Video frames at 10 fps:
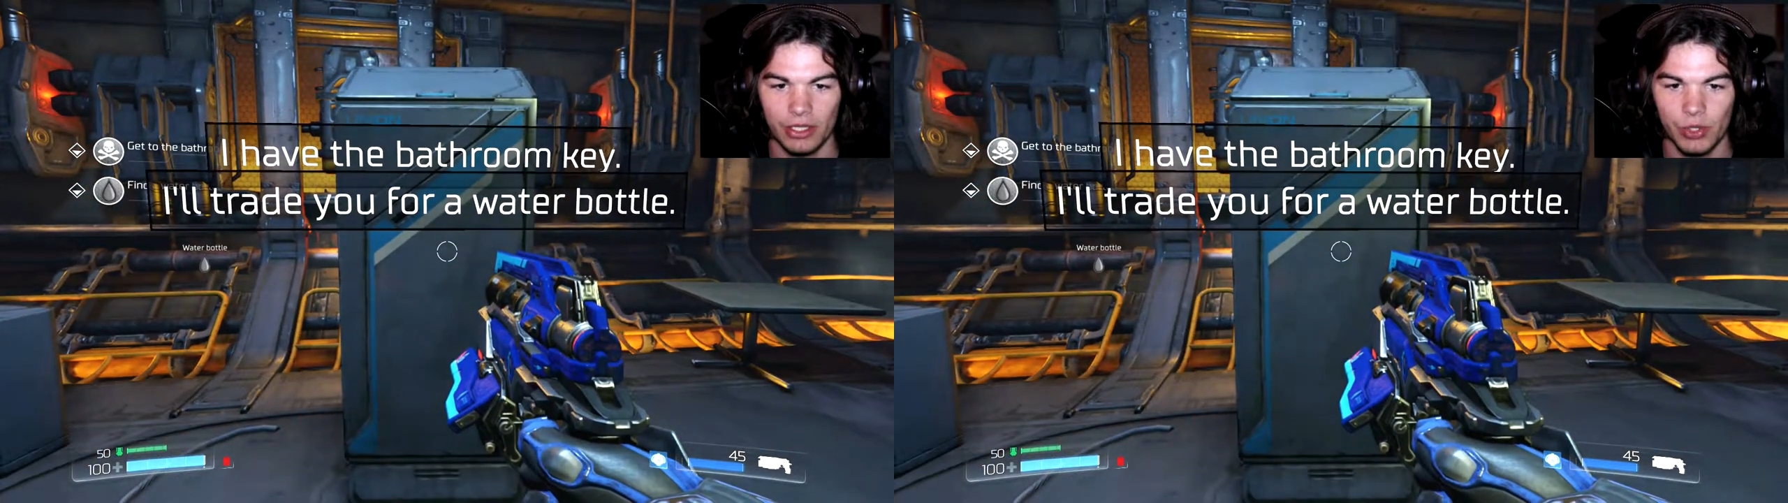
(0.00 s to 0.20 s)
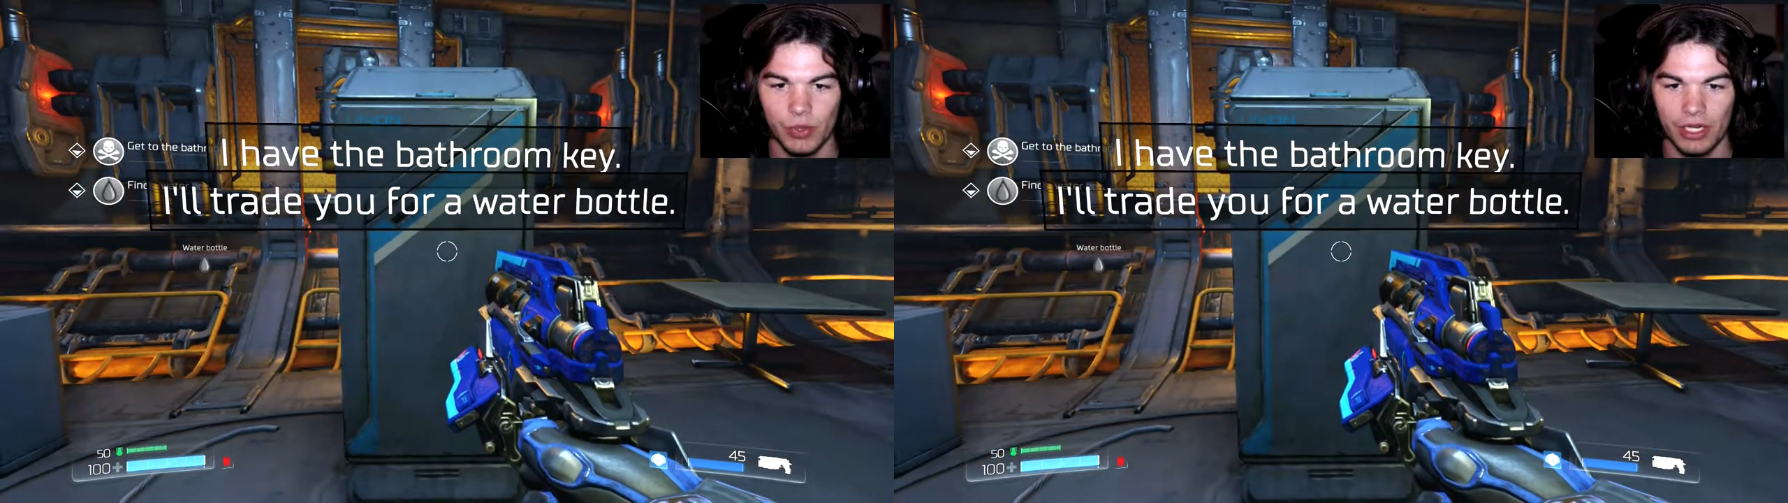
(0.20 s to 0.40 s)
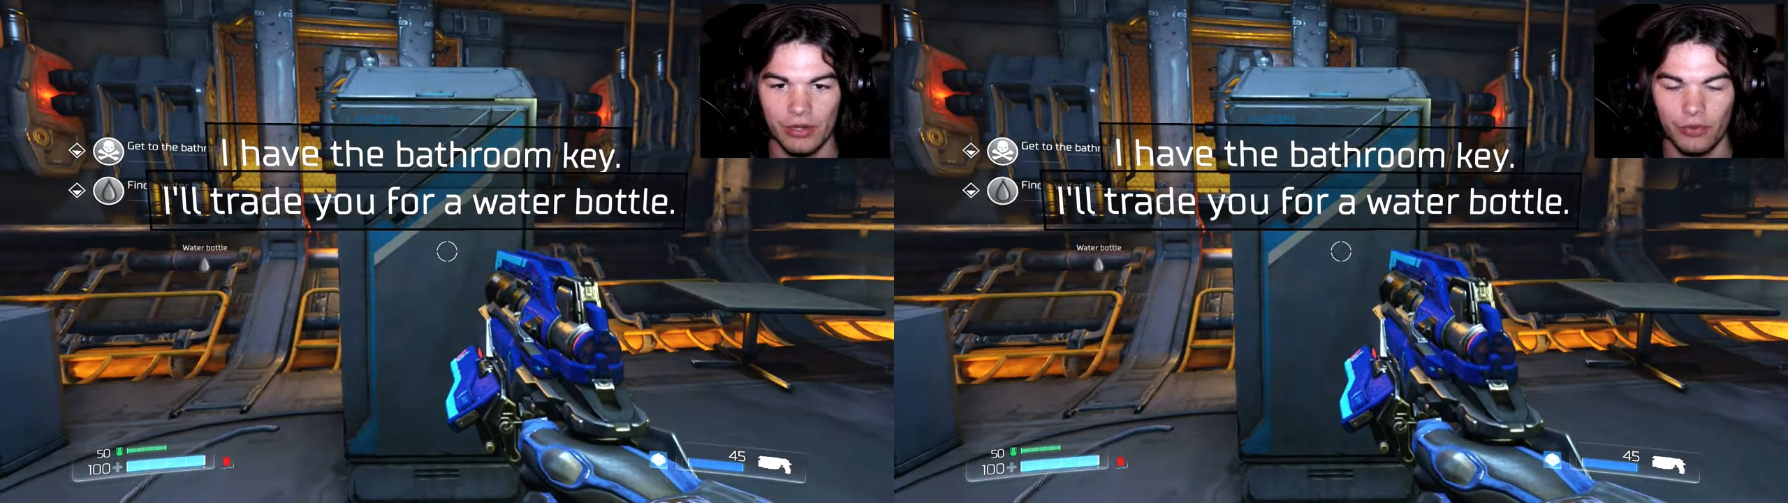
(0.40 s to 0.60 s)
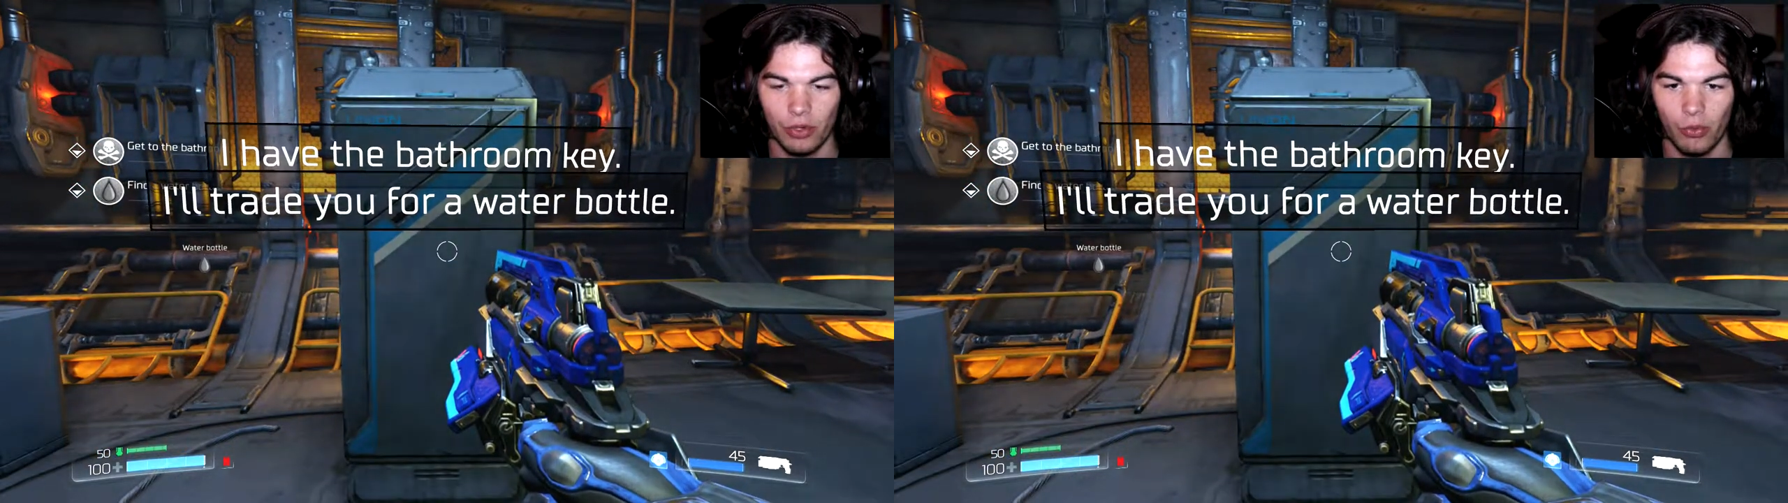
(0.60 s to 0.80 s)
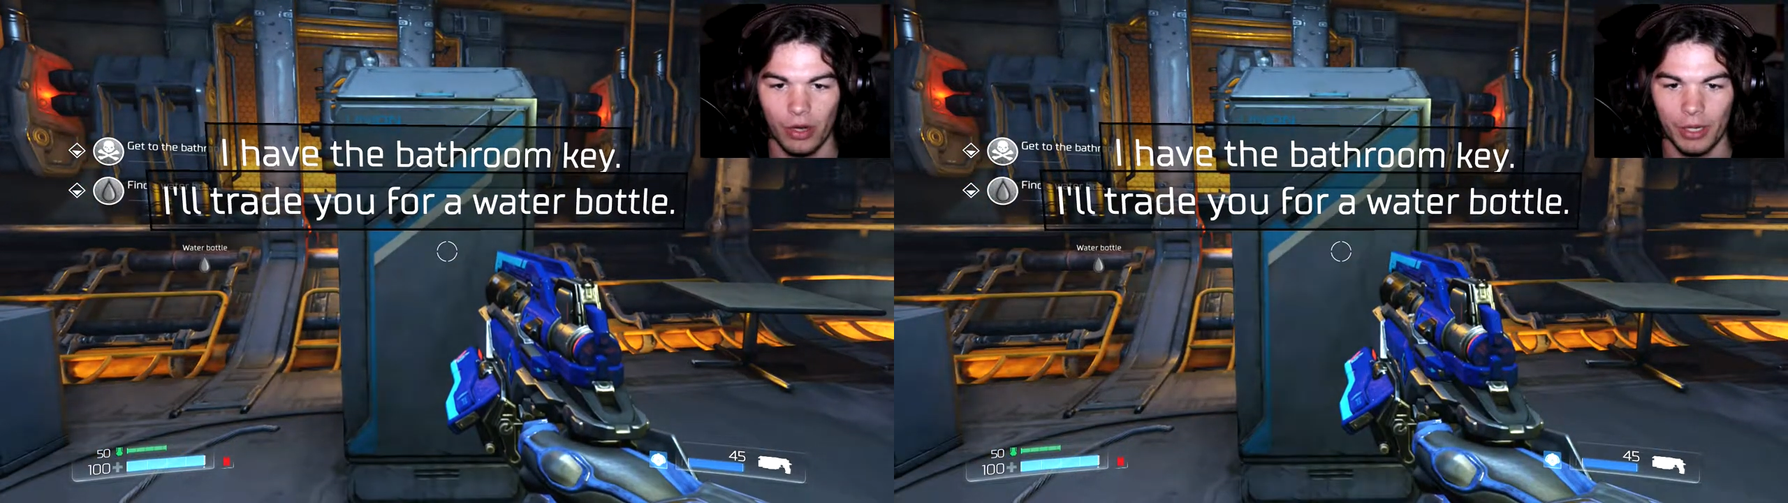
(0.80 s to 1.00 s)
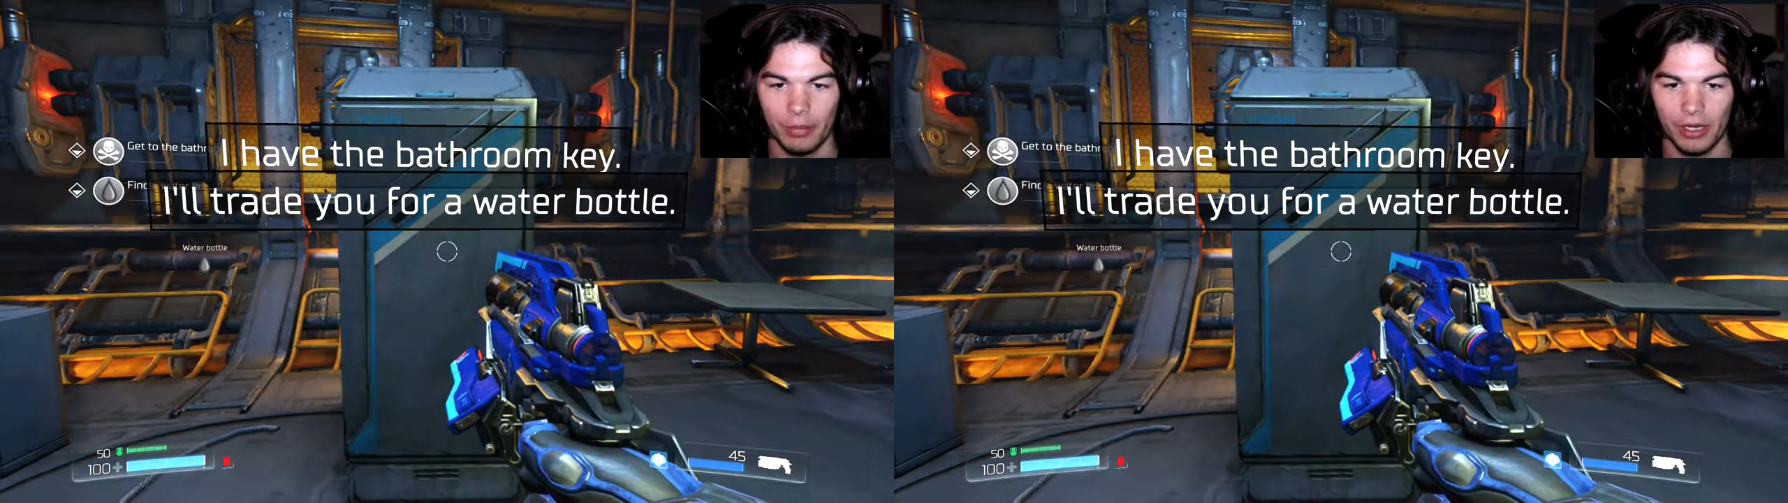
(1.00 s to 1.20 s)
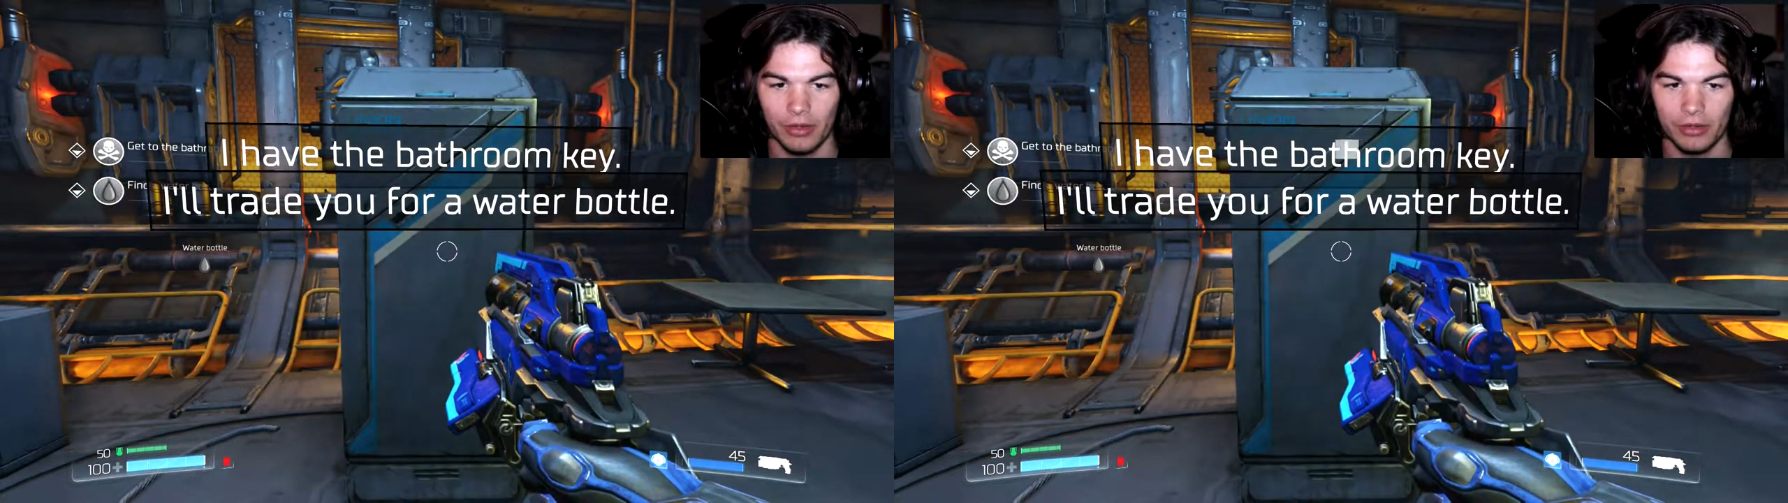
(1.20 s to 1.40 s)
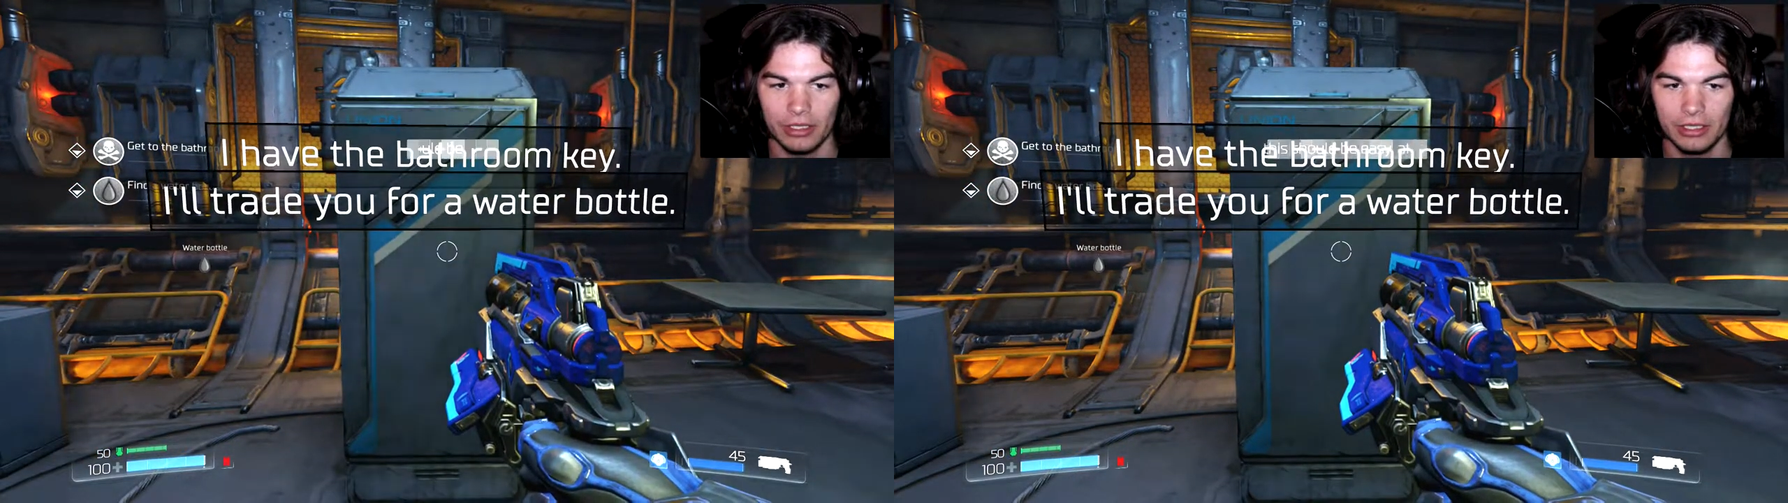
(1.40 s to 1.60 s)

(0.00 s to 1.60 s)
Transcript: I'll trade you for a water bottle.